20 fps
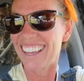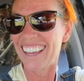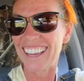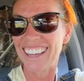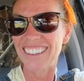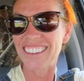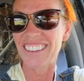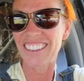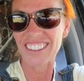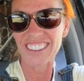
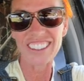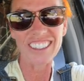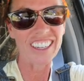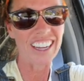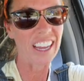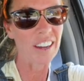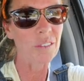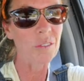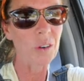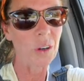and third
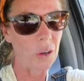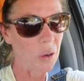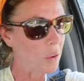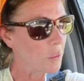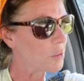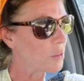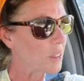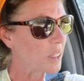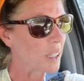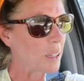cut will
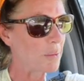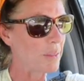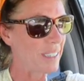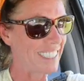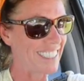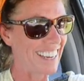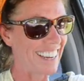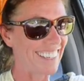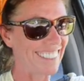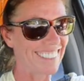hopefully
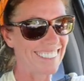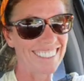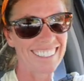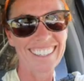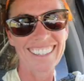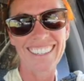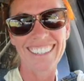be done.